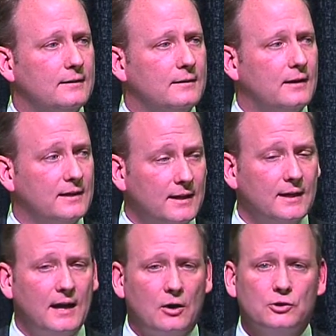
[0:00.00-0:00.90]

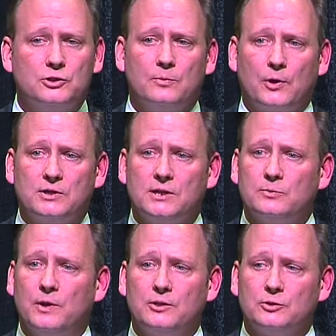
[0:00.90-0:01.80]
again, I urge you to
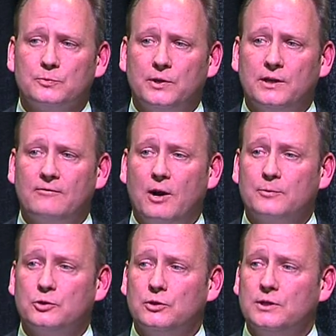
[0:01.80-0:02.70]
participate. There's plenty of
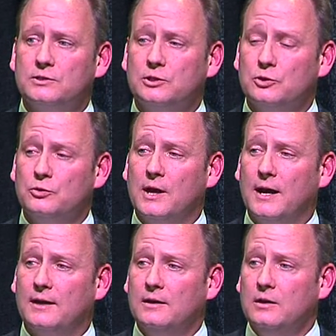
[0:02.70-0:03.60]
opportunities to do
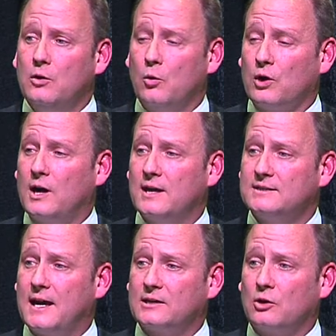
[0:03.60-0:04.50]
that, or
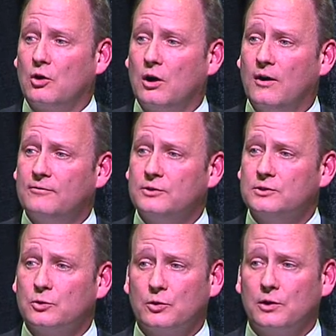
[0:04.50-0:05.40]
contact our
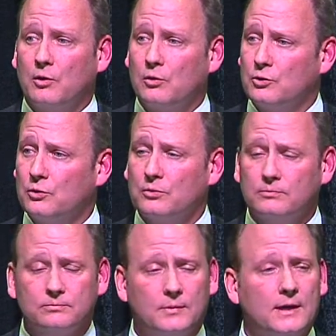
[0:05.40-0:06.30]
office or
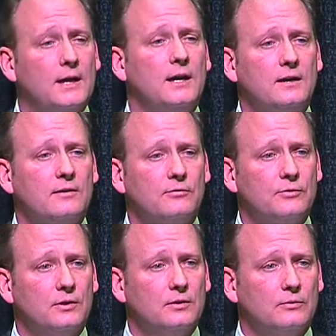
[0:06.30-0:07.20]
any of
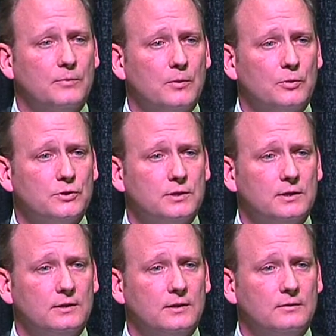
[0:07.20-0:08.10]
the members
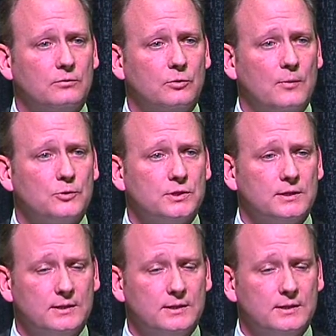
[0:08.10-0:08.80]
that represent